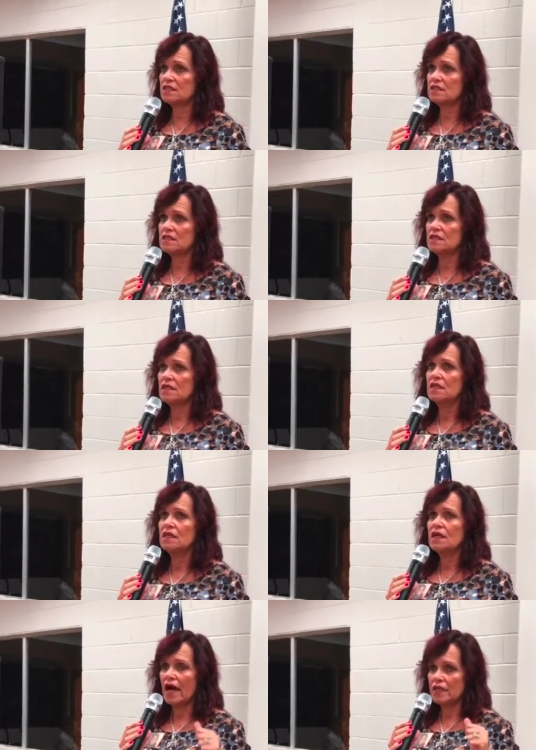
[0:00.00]
years.
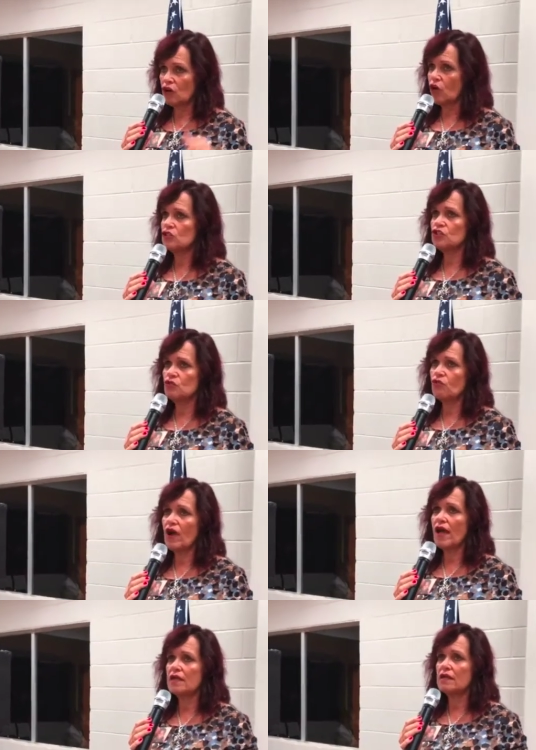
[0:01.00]
I taught you
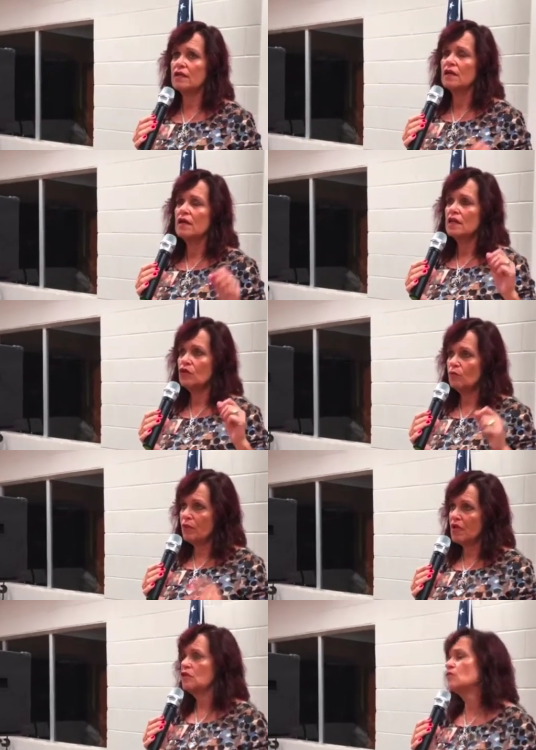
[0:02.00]
right.
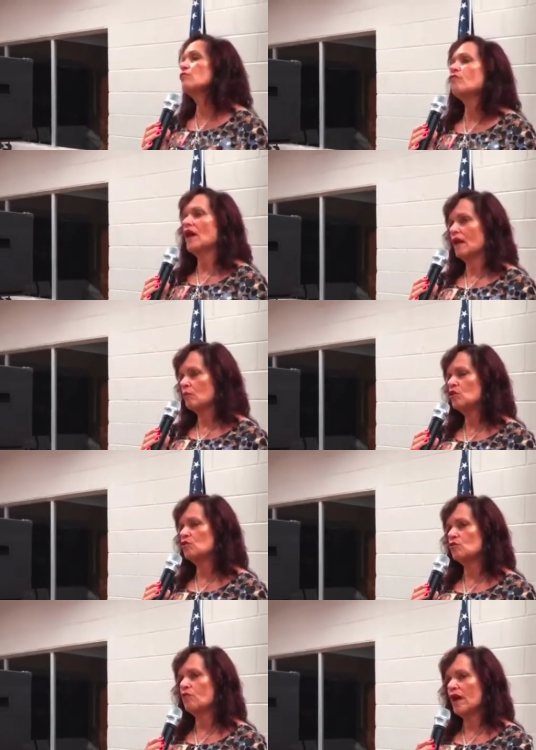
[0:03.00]
You've been doing right. I'm
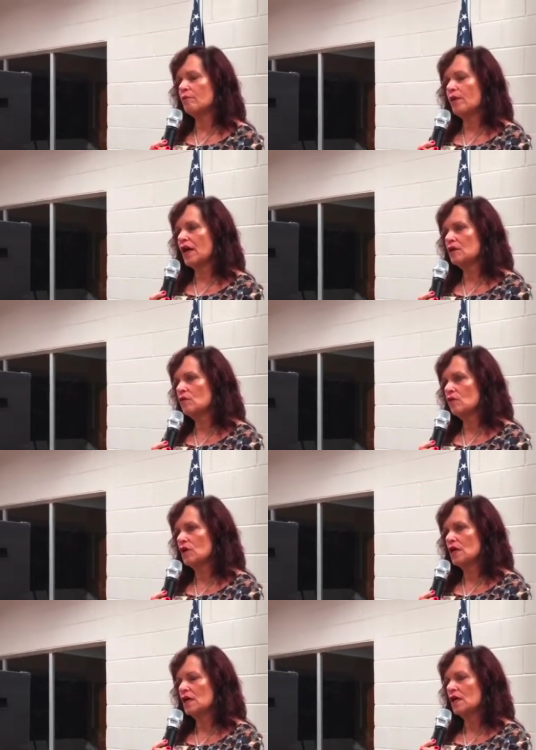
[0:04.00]
gonna do right by
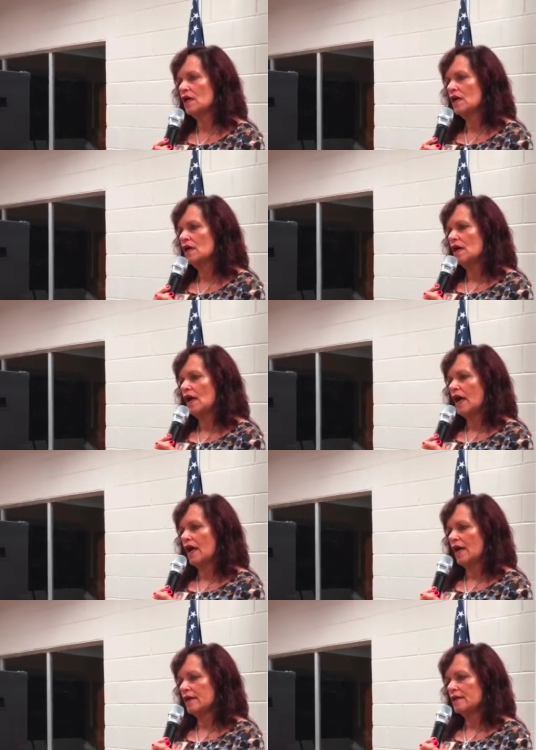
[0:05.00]
you.
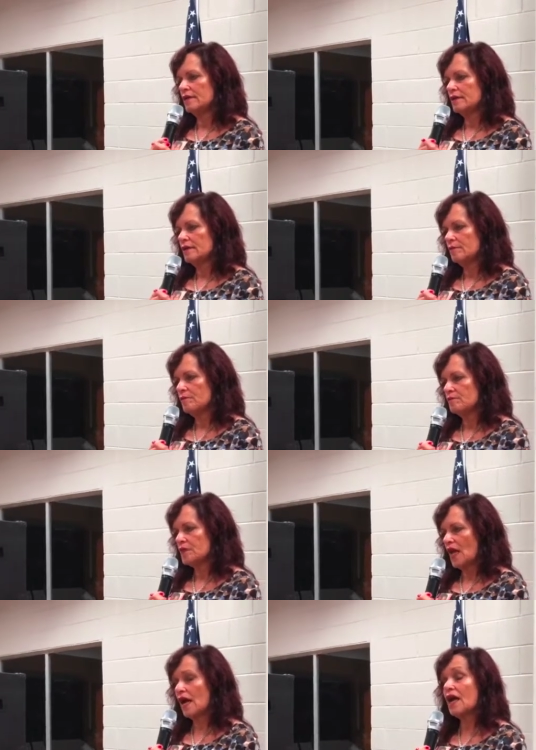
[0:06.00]
And
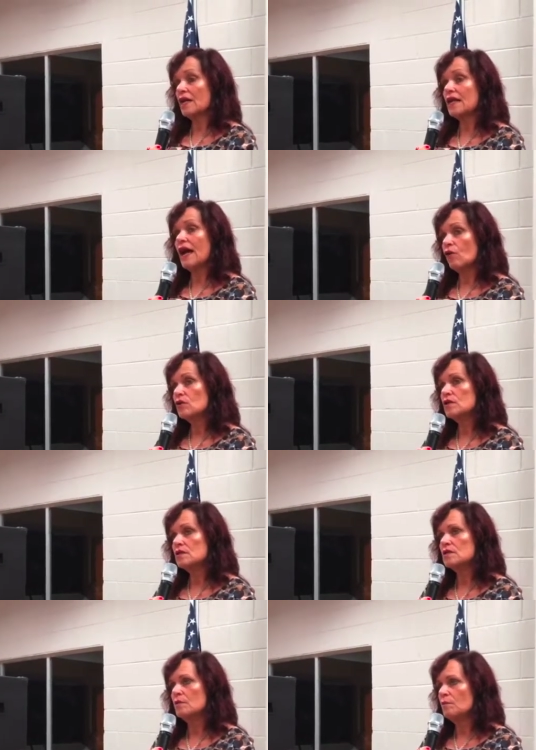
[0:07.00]
I got loud.
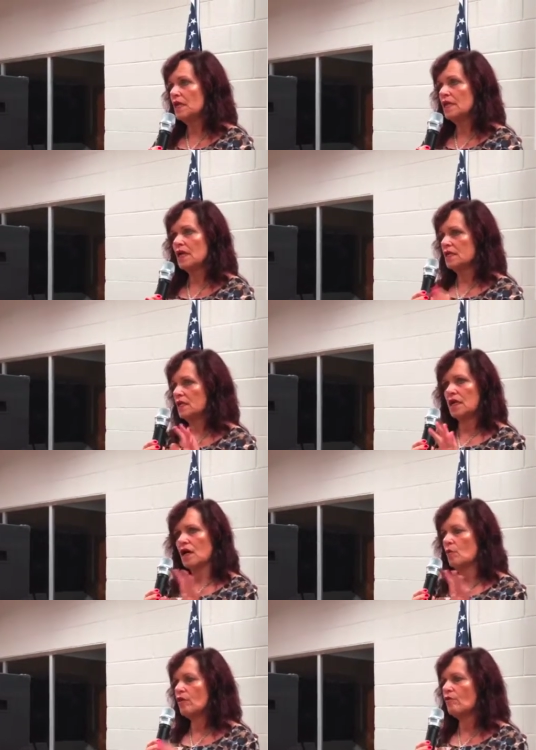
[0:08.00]
The media
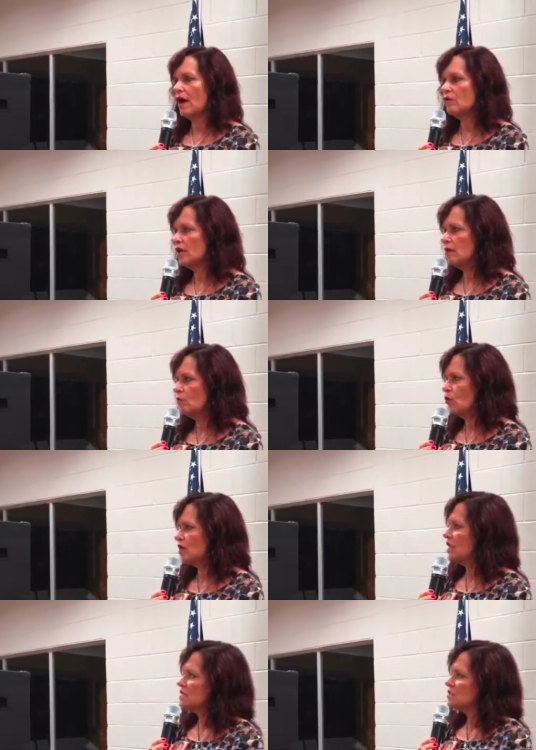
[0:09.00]
didn't come around
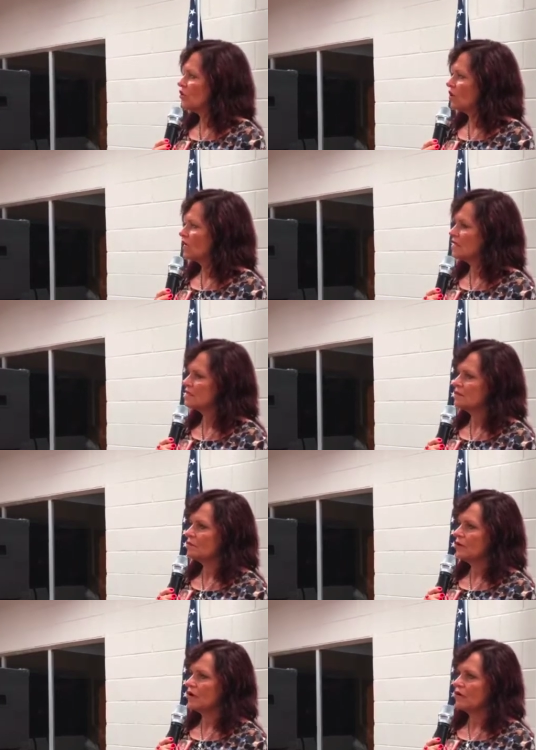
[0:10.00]
anymore. They started
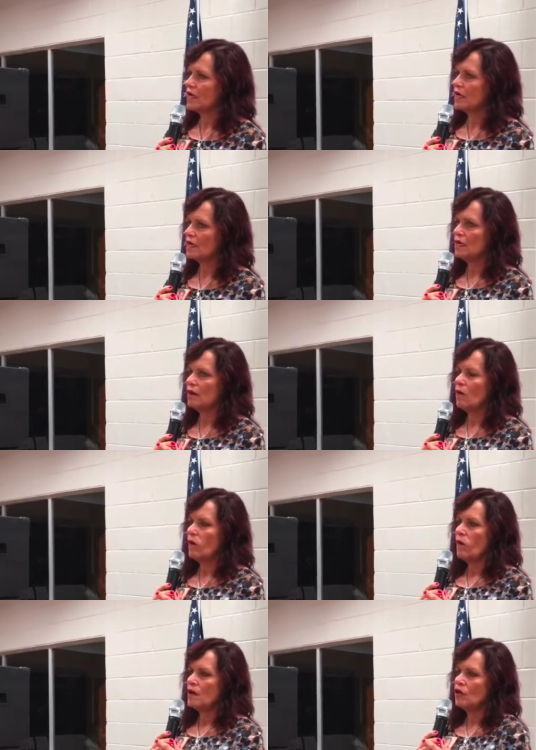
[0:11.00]
disappearing.
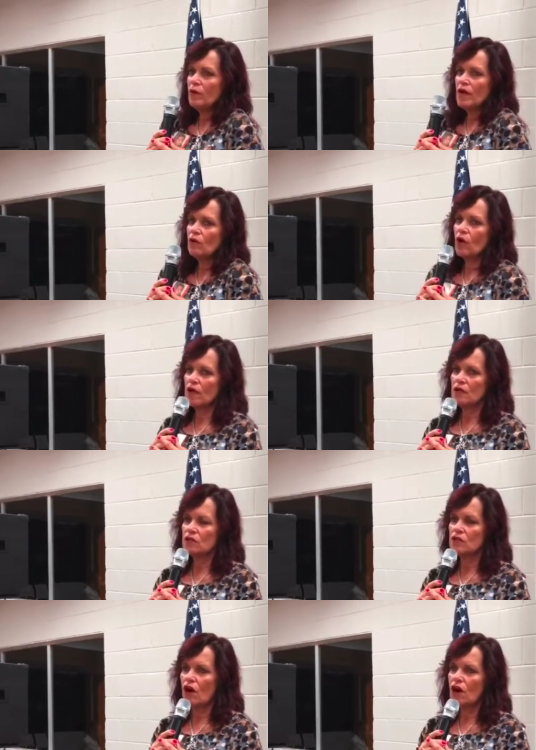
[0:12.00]
Nobody wanted
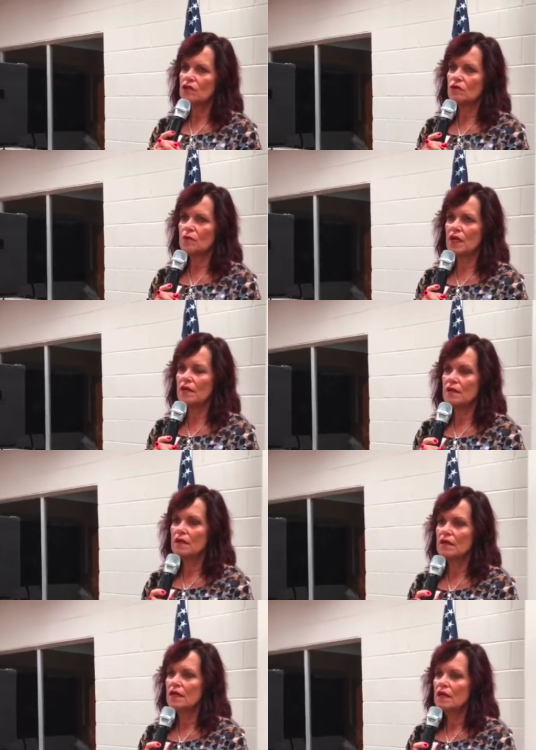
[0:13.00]
to talk to me.